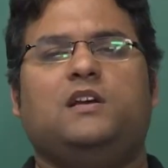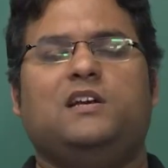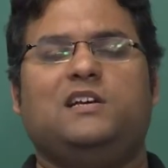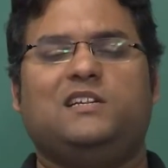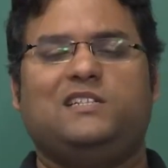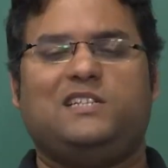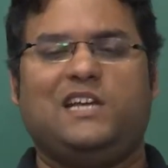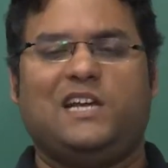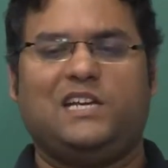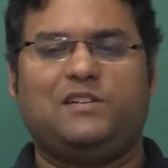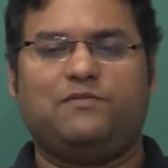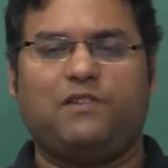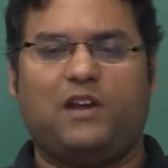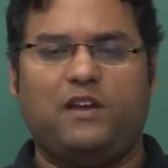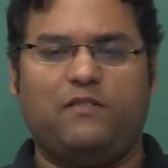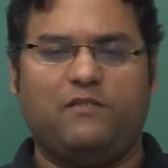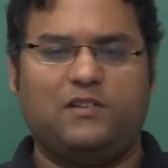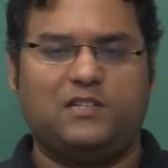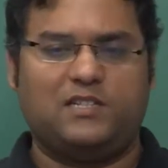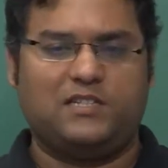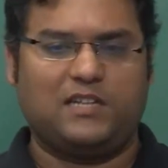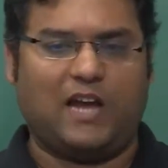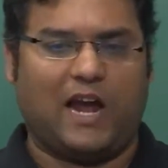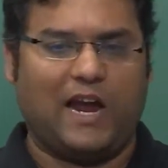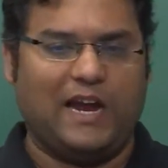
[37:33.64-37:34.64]
Stage 5
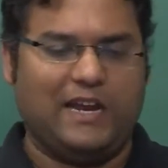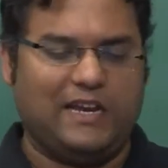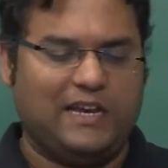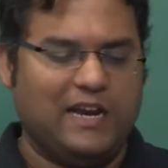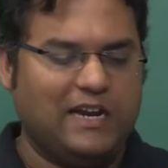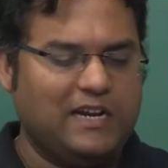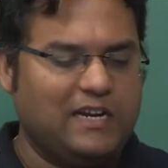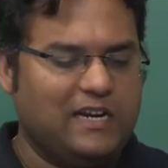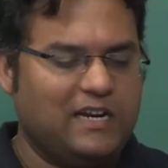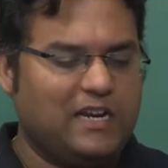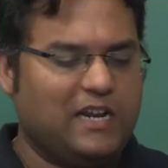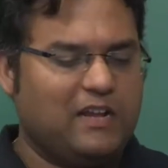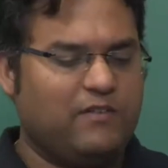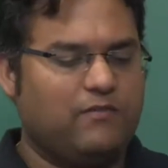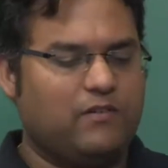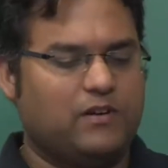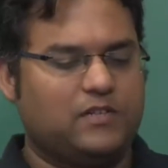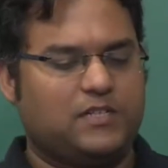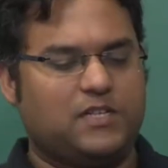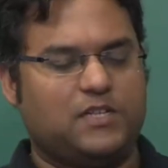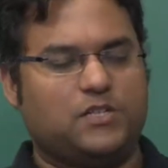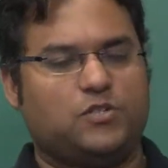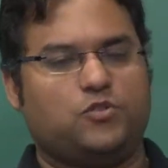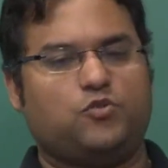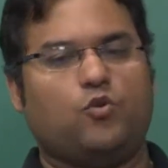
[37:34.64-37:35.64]
is identity
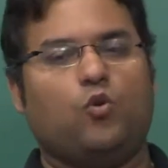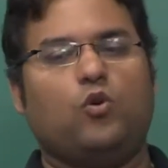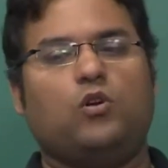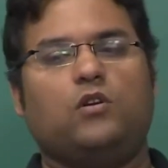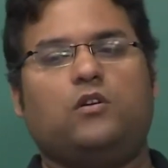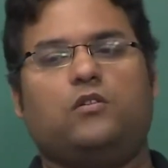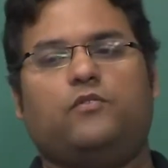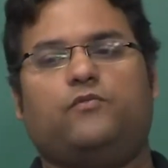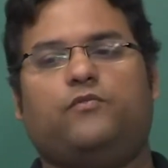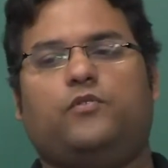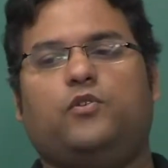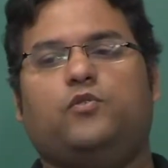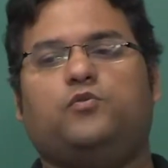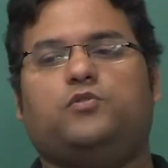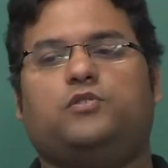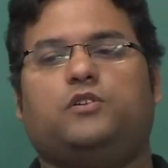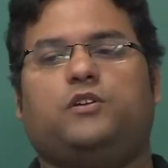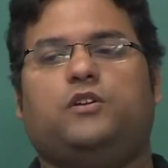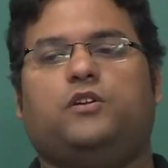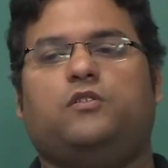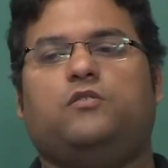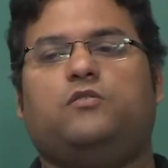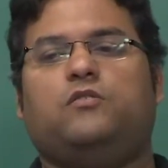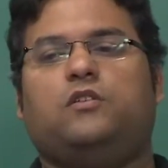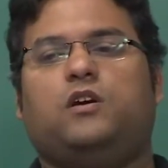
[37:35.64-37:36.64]
versus role
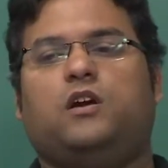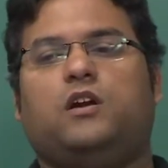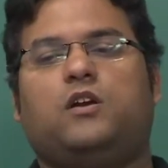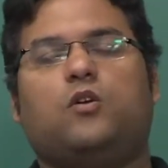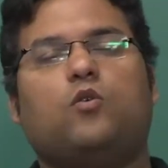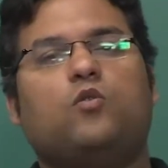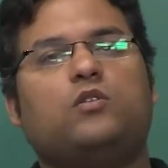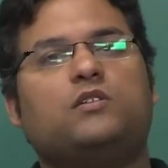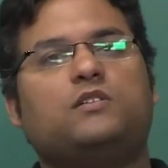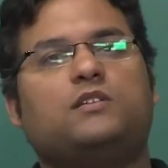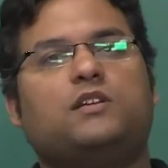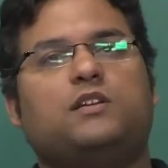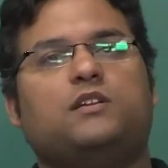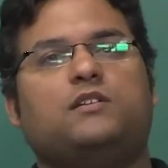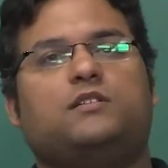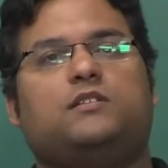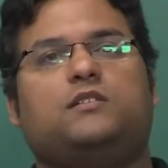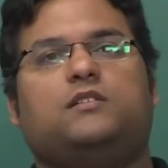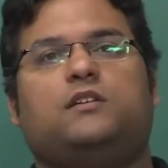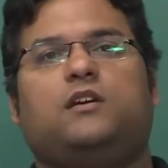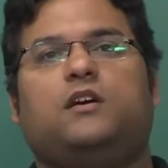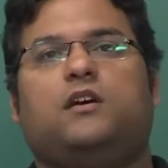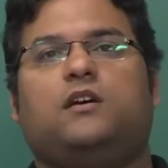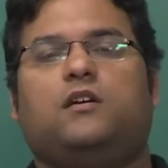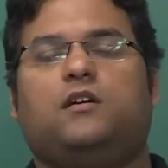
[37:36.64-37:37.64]
confusion, adolescence
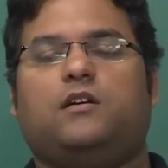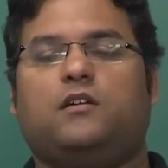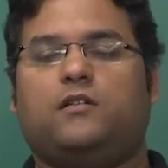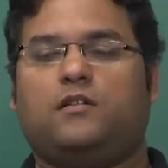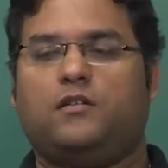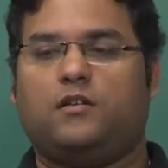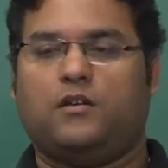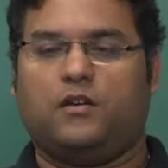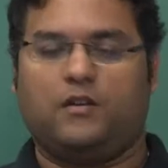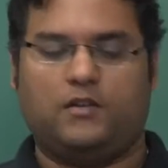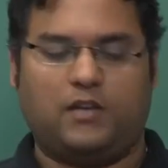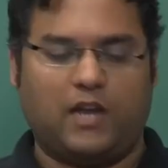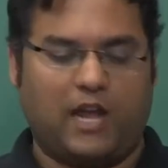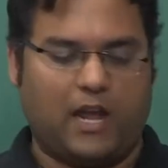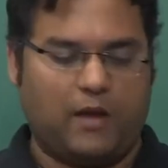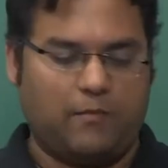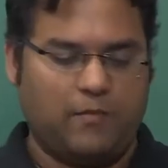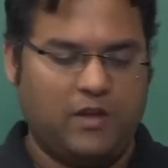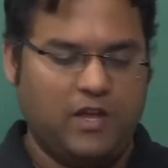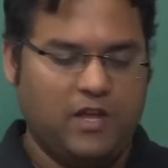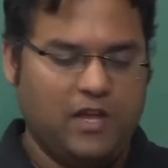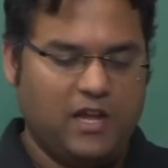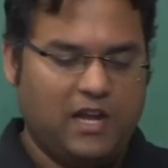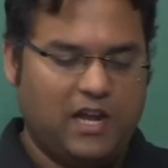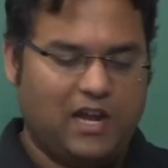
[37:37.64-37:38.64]
time.
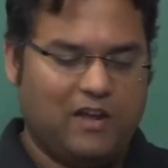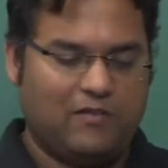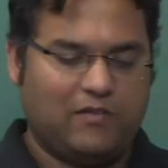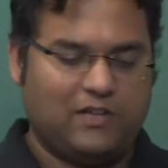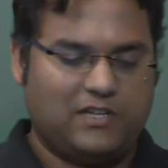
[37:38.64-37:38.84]
If